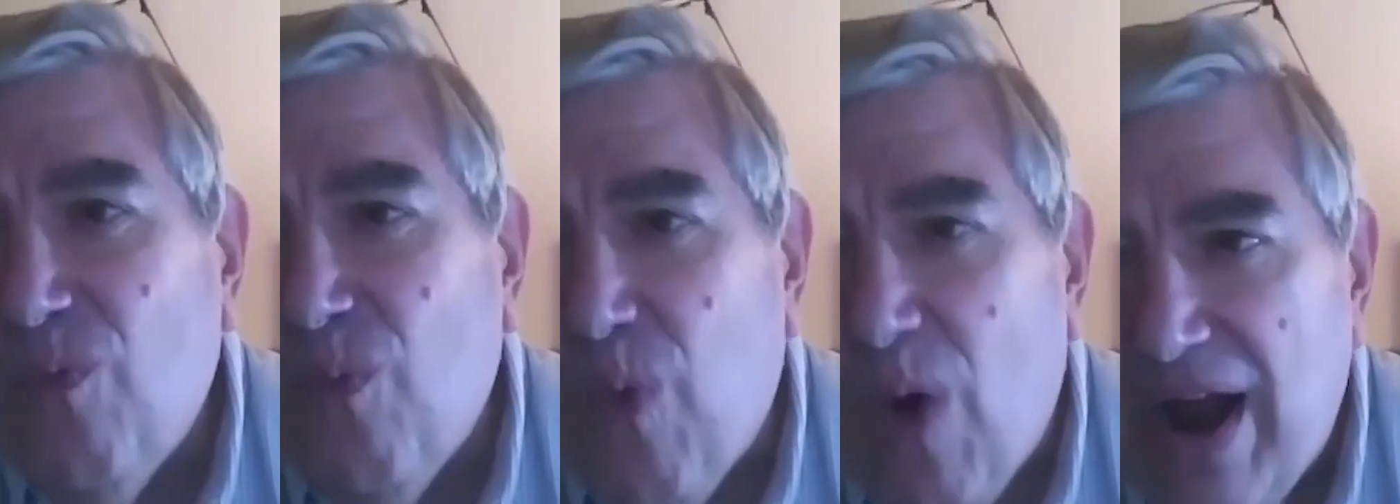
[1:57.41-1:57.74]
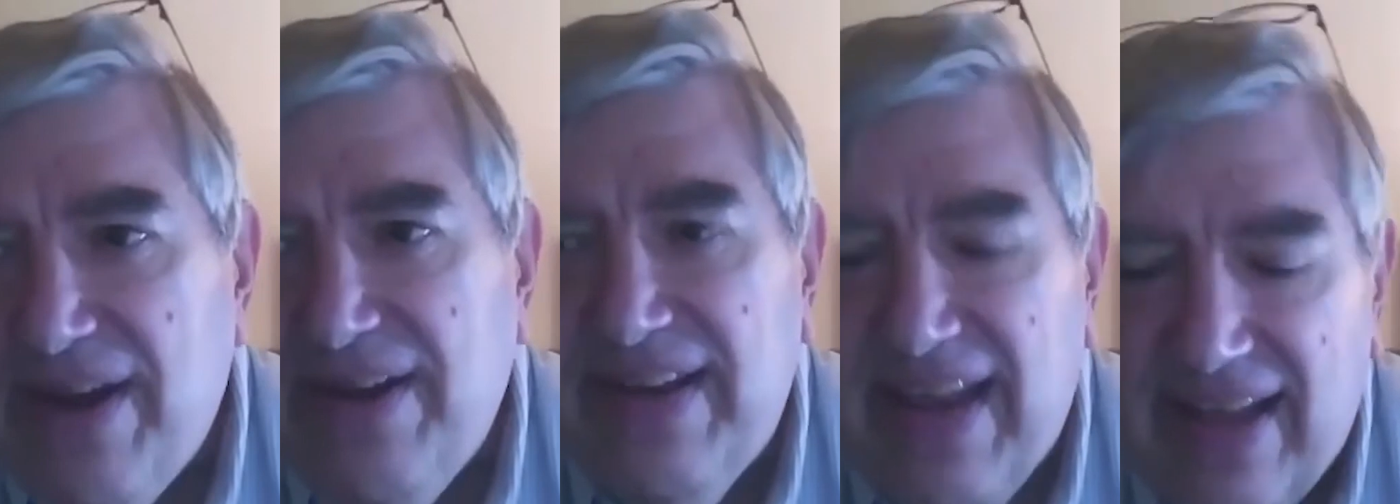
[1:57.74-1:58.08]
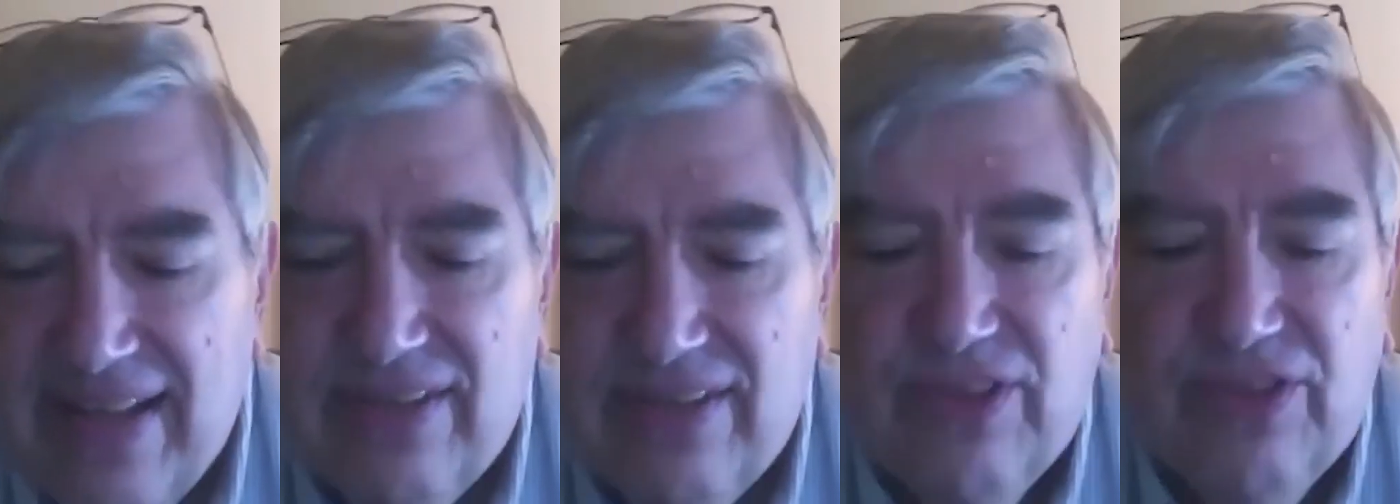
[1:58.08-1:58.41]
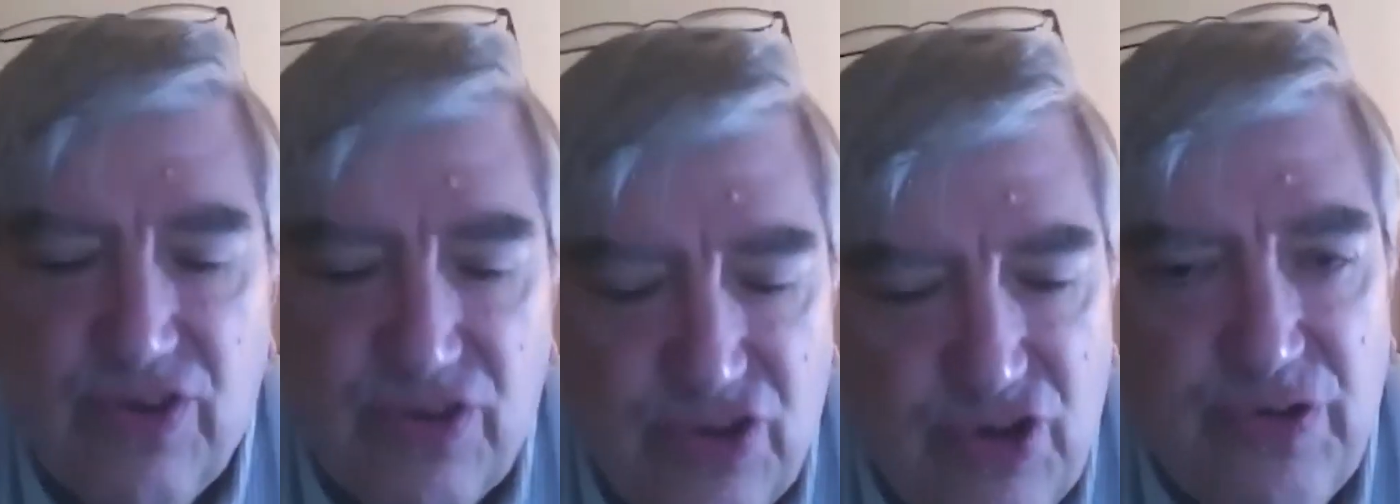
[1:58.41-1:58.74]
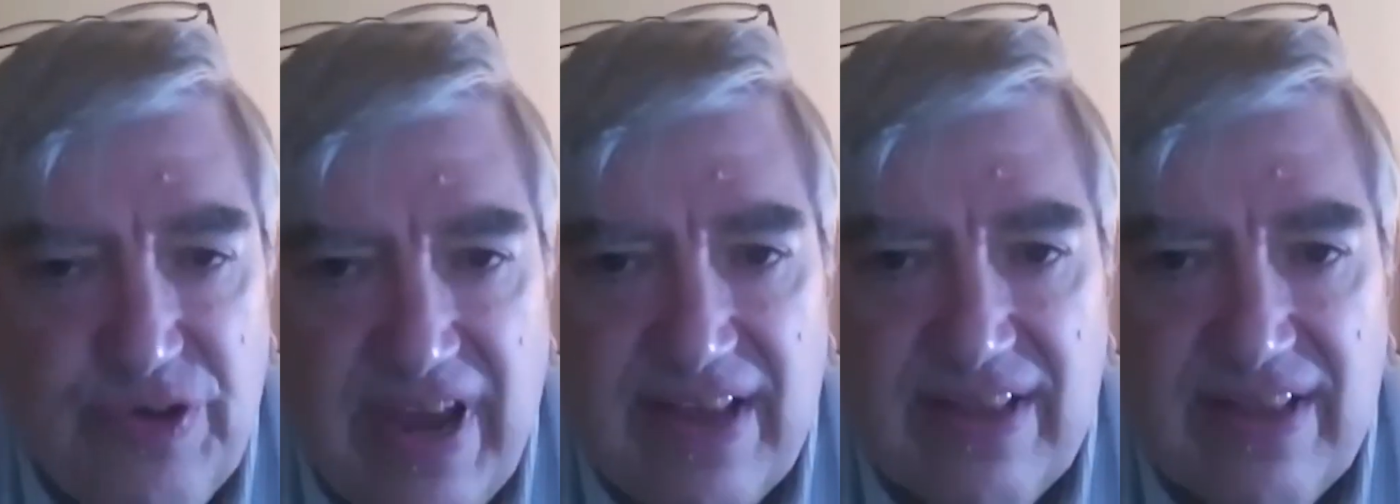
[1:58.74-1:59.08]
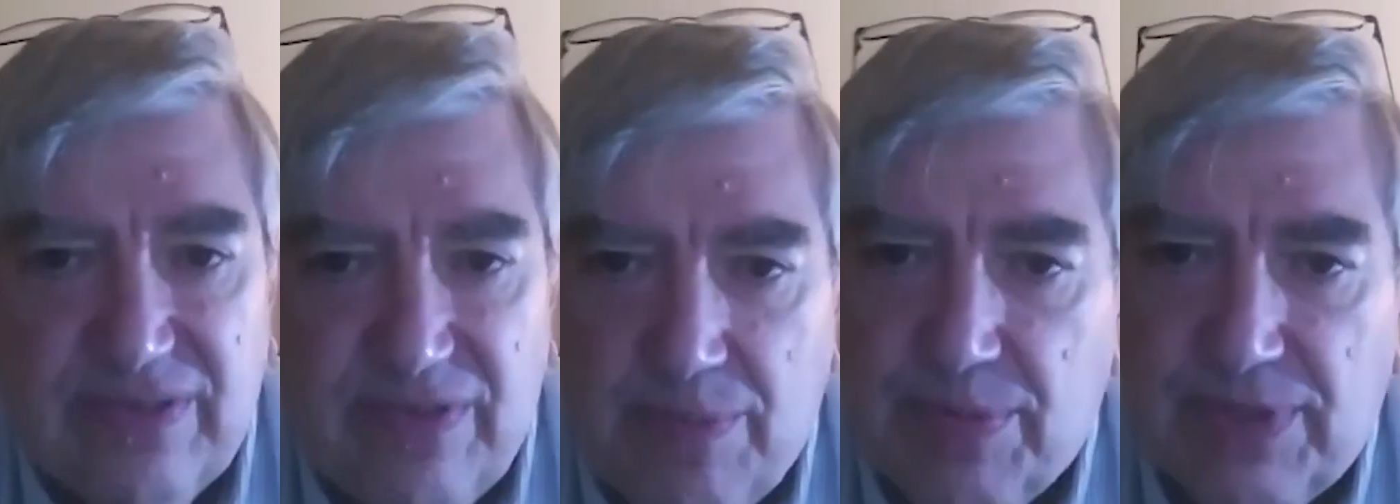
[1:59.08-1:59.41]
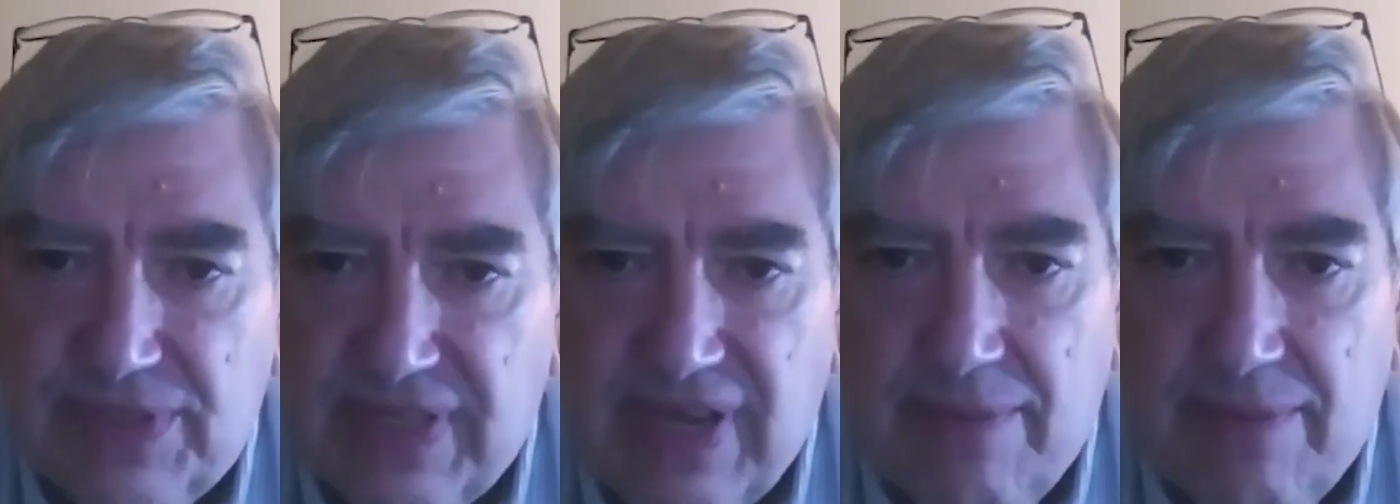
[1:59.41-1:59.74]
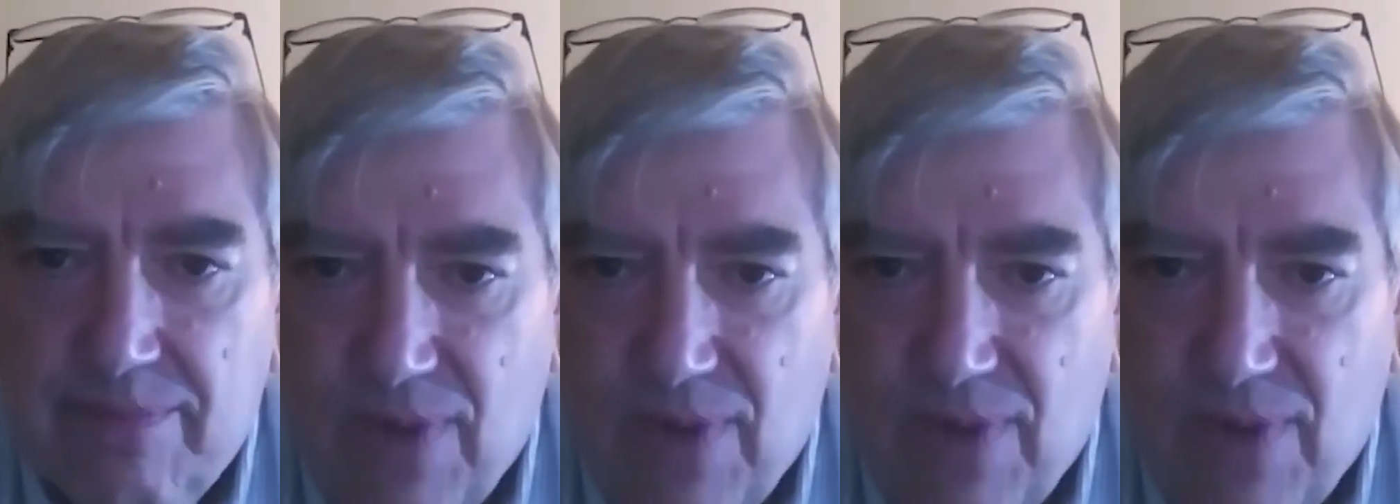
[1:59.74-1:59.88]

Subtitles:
1/10 to 0.2%